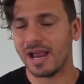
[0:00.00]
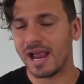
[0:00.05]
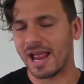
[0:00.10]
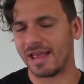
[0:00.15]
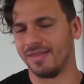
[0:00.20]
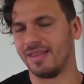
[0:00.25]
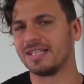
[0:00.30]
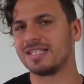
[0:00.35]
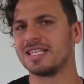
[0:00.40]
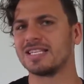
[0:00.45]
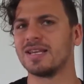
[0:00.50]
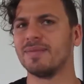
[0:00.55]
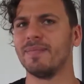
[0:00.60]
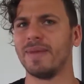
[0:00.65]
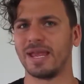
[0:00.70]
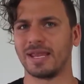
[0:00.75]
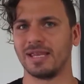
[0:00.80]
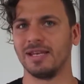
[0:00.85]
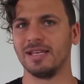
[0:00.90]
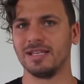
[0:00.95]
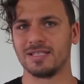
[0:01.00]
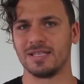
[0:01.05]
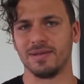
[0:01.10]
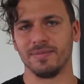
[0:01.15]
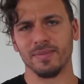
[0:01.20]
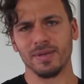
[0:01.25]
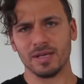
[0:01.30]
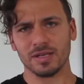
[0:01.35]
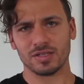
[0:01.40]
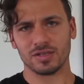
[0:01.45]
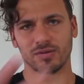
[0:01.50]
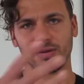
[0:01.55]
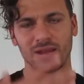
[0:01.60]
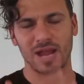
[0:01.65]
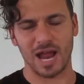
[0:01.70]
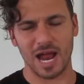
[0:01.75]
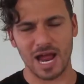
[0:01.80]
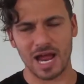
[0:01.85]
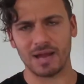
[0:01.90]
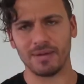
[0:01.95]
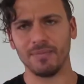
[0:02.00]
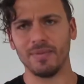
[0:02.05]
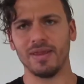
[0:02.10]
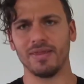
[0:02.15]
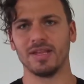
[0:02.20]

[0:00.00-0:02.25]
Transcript: And this is a mechanism to calm